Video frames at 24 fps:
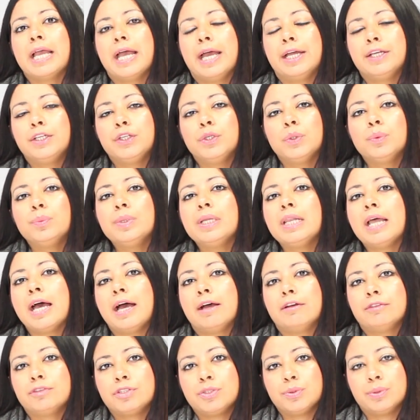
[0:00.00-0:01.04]
and you will
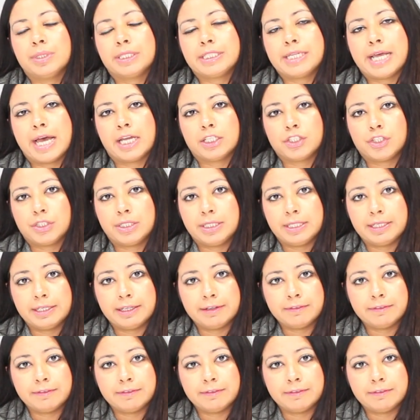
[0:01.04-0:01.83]
have to attach the